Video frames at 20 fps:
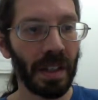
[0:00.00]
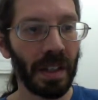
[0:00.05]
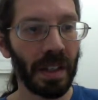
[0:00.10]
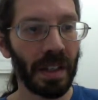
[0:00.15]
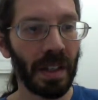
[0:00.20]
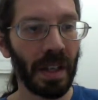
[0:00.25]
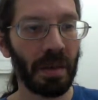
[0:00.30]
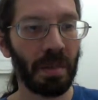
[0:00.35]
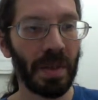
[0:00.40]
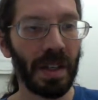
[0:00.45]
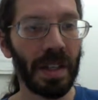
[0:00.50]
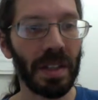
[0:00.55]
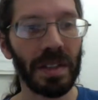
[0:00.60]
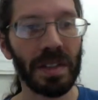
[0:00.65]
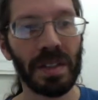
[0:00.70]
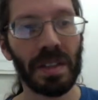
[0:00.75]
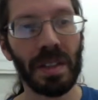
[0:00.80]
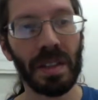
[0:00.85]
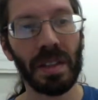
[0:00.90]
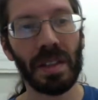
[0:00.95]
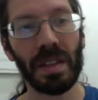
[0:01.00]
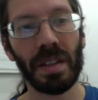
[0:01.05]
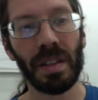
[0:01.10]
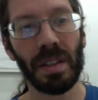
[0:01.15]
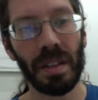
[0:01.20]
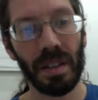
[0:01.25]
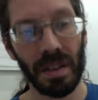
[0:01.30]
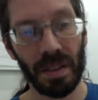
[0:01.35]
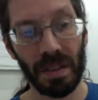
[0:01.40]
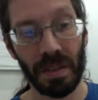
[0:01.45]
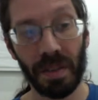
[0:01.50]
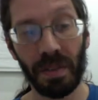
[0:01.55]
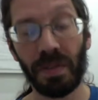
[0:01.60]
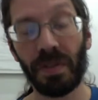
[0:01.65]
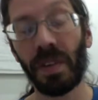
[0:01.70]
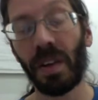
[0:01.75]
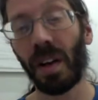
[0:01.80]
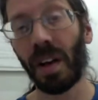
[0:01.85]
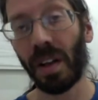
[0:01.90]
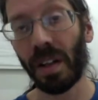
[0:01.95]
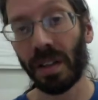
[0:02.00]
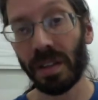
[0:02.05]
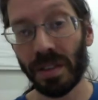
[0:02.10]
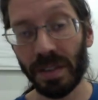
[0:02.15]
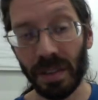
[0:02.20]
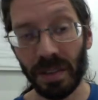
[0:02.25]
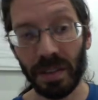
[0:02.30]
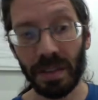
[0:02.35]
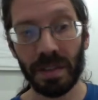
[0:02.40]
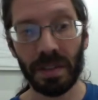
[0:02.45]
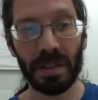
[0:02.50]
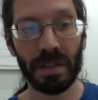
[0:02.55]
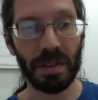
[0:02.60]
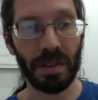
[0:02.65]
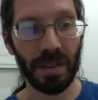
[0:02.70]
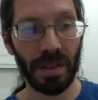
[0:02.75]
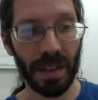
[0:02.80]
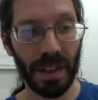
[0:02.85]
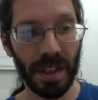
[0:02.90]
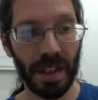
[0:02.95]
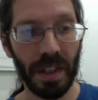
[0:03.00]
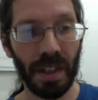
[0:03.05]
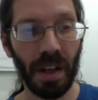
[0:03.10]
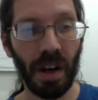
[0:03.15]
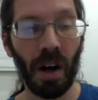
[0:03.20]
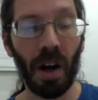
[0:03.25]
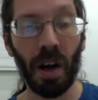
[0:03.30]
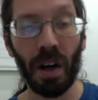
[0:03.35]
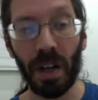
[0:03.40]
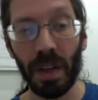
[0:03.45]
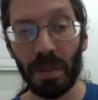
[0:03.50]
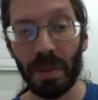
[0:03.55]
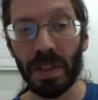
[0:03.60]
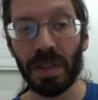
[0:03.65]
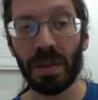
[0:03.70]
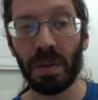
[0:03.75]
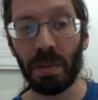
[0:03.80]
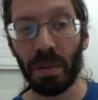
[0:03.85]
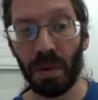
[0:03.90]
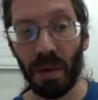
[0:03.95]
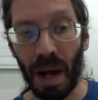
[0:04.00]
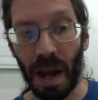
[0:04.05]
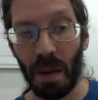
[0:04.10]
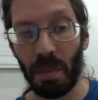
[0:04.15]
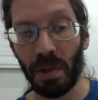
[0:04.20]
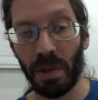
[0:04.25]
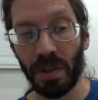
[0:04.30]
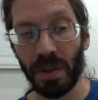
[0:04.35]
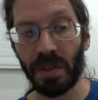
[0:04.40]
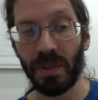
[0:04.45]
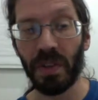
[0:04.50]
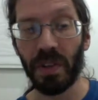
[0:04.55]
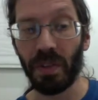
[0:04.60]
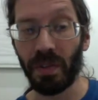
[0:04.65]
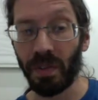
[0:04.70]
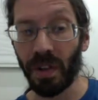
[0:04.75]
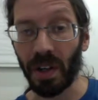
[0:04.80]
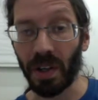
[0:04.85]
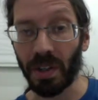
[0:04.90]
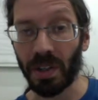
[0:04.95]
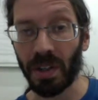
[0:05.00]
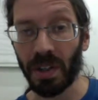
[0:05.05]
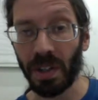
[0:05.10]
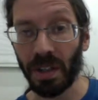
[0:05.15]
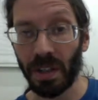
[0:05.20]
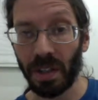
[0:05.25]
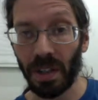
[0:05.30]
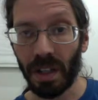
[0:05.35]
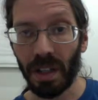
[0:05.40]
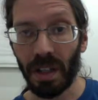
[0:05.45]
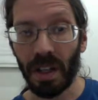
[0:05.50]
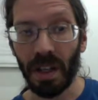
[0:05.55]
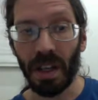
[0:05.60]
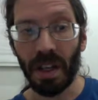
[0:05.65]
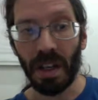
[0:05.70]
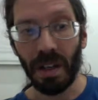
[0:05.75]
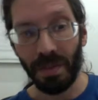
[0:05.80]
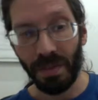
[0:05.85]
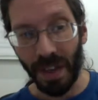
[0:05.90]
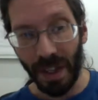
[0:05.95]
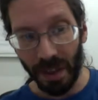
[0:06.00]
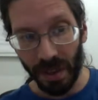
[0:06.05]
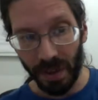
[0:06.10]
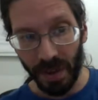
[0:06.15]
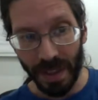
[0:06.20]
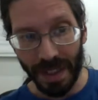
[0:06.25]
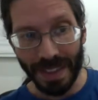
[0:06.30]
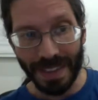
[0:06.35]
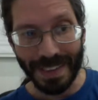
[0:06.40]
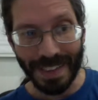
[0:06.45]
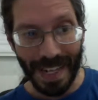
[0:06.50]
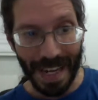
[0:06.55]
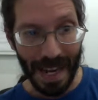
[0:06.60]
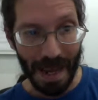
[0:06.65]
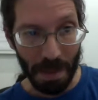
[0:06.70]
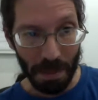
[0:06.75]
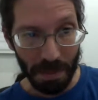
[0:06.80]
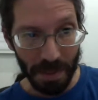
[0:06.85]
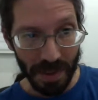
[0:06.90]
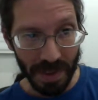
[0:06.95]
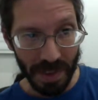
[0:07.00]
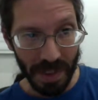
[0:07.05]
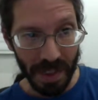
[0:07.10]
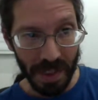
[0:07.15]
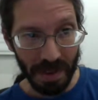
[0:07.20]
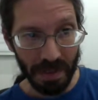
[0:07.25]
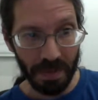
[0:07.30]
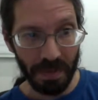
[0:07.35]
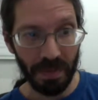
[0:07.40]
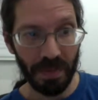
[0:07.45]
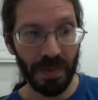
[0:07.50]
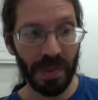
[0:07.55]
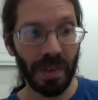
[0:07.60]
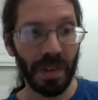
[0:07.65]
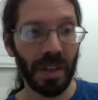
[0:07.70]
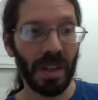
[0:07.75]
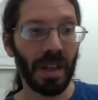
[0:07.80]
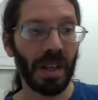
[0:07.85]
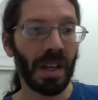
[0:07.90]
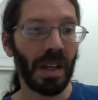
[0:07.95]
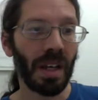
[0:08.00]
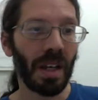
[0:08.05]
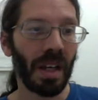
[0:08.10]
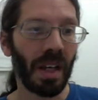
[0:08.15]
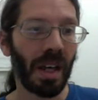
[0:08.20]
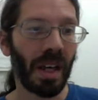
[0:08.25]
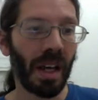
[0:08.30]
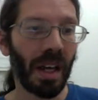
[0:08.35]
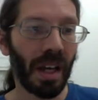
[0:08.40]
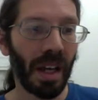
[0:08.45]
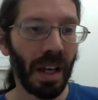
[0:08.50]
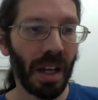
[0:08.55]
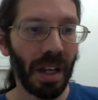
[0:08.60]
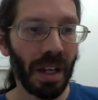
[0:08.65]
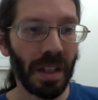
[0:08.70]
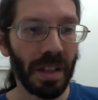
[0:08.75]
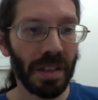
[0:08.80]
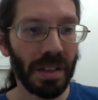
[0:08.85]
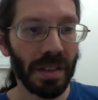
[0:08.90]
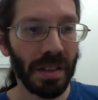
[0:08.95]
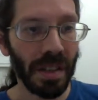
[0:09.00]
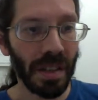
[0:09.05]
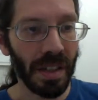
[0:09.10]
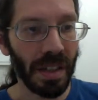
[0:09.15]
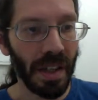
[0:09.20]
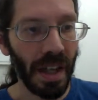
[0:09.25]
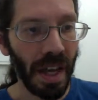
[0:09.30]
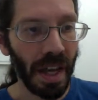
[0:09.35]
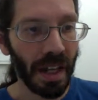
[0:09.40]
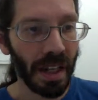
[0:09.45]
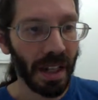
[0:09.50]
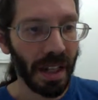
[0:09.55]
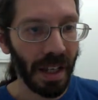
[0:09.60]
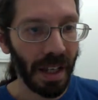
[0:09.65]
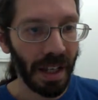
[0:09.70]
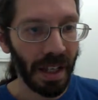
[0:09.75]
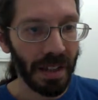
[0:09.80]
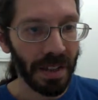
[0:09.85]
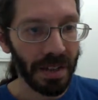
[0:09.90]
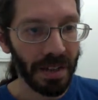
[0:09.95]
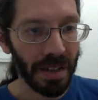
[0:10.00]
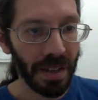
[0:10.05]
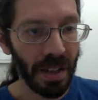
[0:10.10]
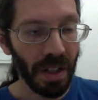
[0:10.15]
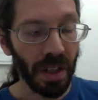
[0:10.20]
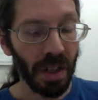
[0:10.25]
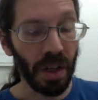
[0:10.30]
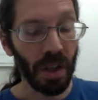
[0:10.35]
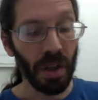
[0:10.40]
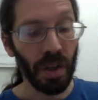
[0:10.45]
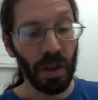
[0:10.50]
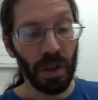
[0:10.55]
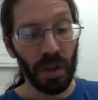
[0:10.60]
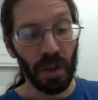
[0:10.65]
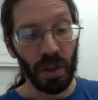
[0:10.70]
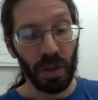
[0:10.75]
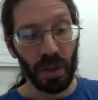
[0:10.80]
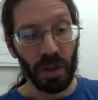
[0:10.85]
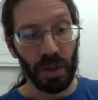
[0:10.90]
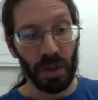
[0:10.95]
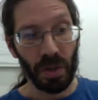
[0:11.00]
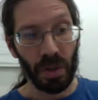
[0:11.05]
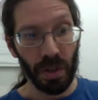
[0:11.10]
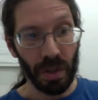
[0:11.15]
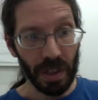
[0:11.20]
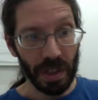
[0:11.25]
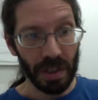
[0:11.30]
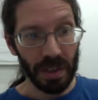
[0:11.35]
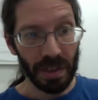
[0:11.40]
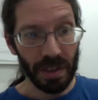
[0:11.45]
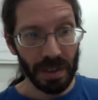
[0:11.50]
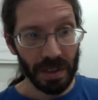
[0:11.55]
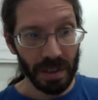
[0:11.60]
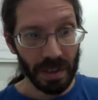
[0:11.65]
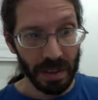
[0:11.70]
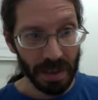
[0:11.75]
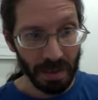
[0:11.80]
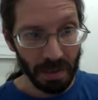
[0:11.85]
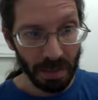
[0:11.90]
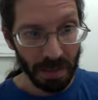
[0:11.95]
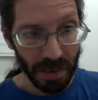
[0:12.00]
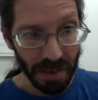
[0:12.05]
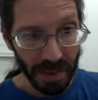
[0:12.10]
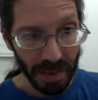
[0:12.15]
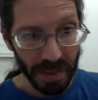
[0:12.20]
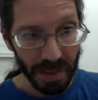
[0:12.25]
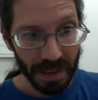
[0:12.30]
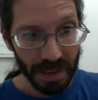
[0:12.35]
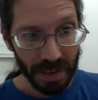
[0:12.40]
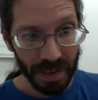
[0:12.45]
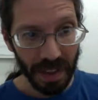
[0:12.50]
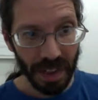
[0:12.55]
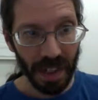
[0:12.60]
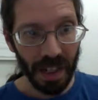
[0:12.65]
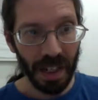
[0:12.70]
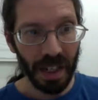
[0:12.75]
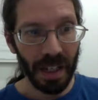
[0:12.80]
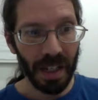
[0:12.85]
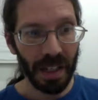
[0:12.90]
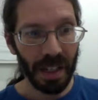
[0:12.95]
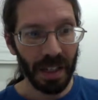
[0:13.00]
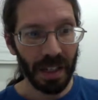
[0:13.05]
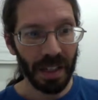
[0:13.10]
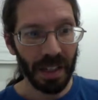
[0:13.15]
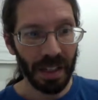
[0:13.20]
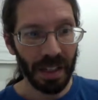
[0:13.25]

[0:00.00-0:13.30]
that means the args or the arguments or parameters for the function evaluated to empty. And in that case, you can simply say